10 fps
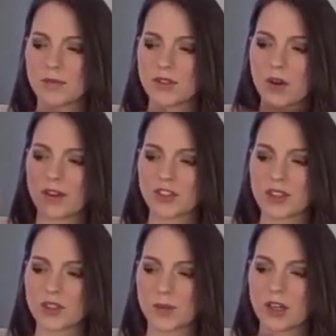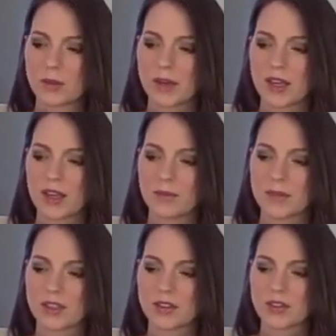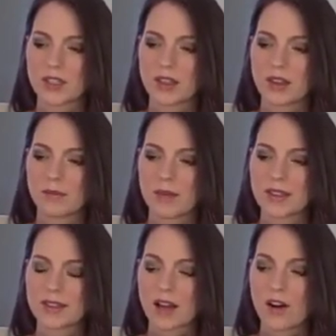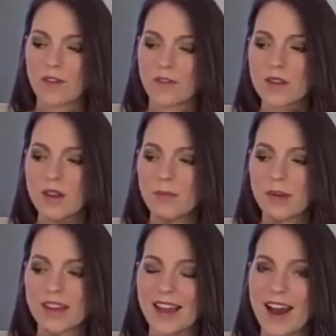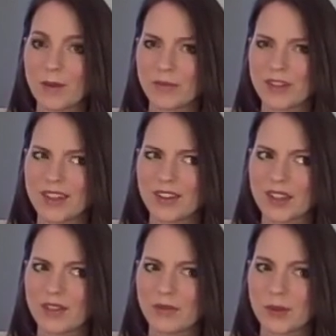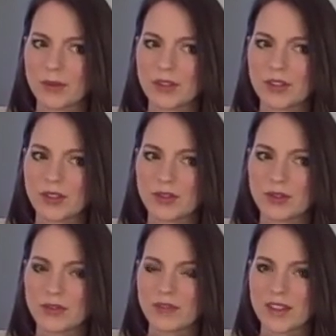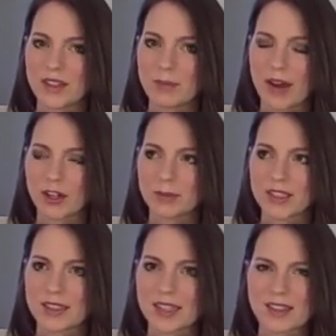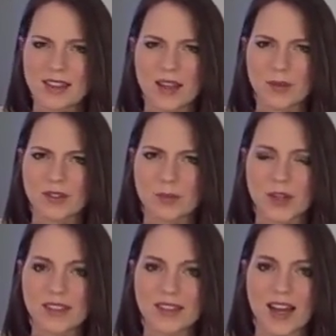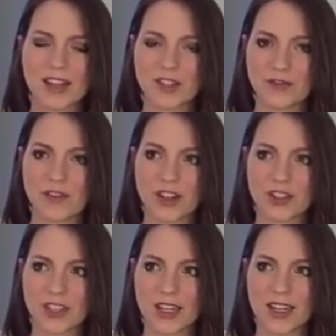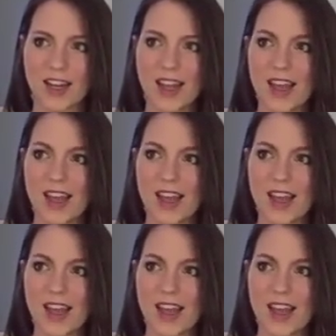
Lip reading: So after this week, I'll be administering them myself. But yeah, I'm really looking forward to feeling better because they said they were surprised that I could function.